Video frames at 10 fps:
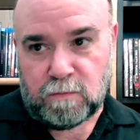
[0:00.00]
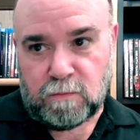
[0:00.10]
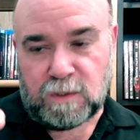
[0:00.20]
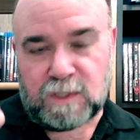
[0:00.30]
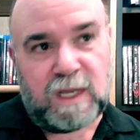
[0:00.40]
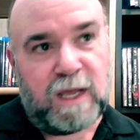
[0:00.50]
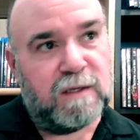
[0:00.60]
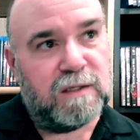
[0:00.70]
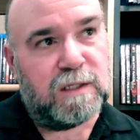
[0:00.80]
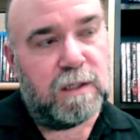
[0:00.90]

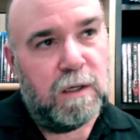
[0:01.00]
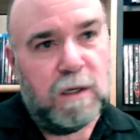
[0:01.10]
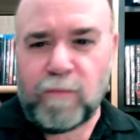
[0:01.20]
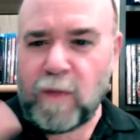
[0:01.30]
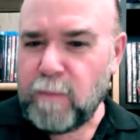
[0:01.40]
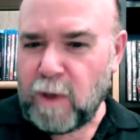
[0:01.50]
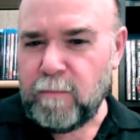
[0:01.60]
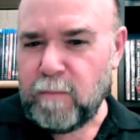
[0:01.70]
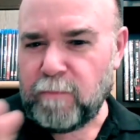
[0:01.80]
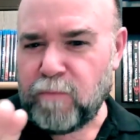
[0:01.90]
says,
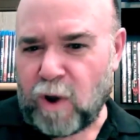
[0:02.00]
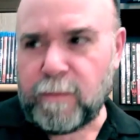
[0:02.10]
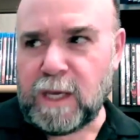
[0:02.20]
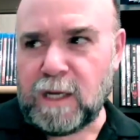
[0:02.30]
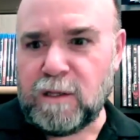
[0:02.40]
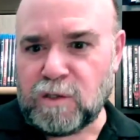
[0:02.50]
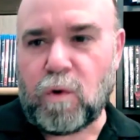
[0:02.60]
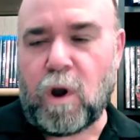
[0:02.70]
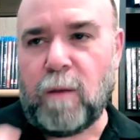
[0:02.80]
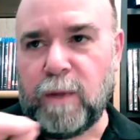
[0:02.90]
I'm probably getting this
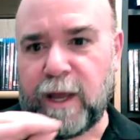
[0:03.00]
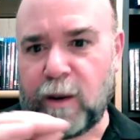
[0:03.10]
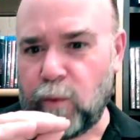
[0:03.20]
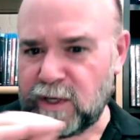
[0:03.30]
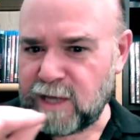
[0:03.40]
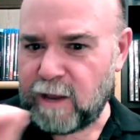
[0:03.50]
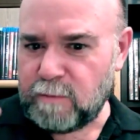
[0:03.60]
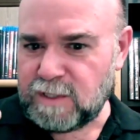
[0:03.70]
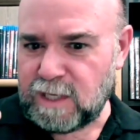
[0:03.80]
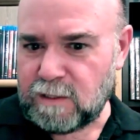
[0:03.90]
wrong, but like, what time
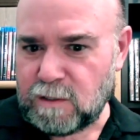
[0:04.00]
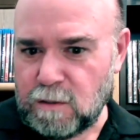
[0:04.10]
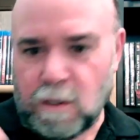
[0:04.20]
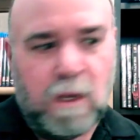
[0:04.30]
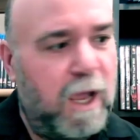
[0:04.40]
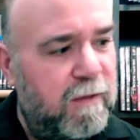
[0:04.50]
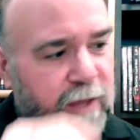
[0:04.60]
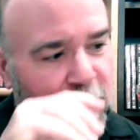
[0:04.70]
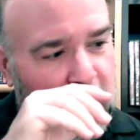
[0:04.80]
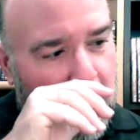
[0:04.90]
is it? And
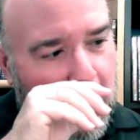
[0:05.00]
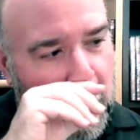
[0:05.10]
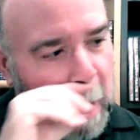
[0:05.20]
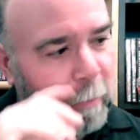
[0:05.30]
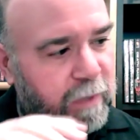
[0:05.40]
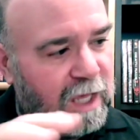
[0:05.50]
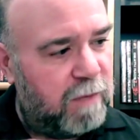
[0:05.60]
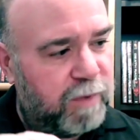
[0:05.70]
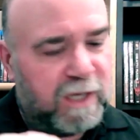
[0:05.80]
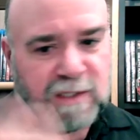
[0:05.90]
then he
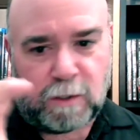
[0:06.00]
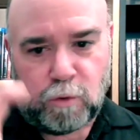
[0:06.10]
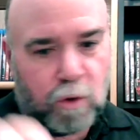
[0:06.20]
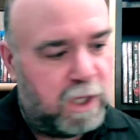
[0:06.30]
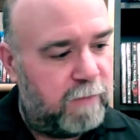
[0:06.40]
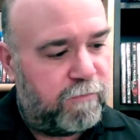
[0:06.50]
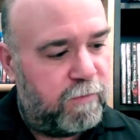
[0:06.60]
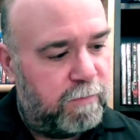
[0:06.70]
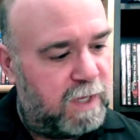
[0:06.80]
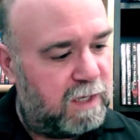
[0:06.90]
plays a little clip
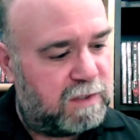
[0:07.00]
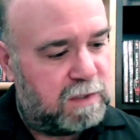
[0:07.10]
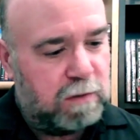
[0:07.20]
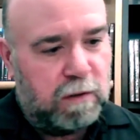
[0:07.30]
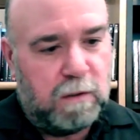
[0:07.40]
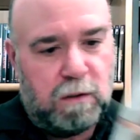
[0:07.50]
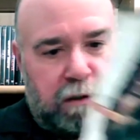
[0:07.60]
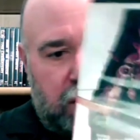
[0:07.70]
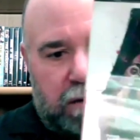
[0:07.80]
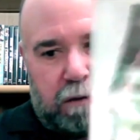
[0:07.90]
from this,
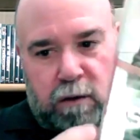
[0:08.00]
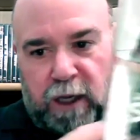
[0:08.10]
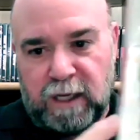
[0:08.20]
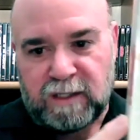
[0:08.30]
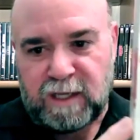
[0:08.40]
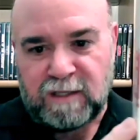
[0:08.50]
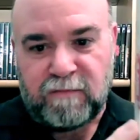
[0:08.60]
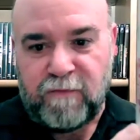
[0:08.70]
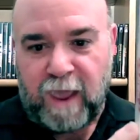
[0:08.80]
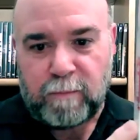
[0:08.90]
and it says
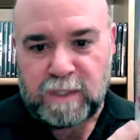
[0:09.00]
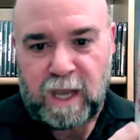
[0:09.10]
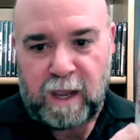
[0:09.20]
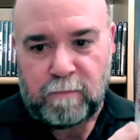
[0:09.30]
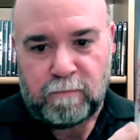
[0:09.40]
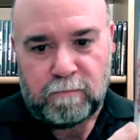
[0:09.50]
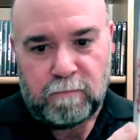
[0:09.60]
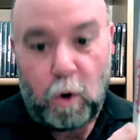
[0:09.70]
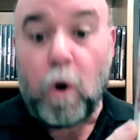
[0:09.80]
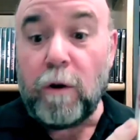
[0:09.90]
vamp time,
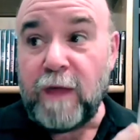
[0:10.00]
or